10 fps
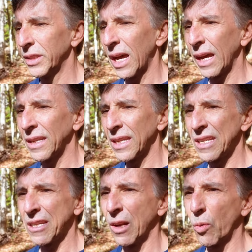high
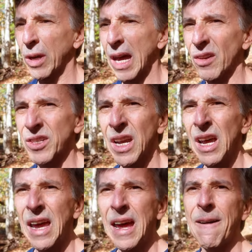intensity workouts
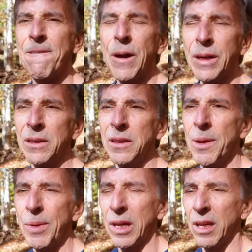have very
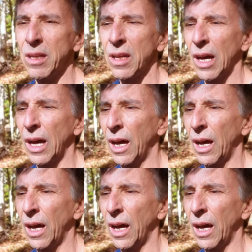limited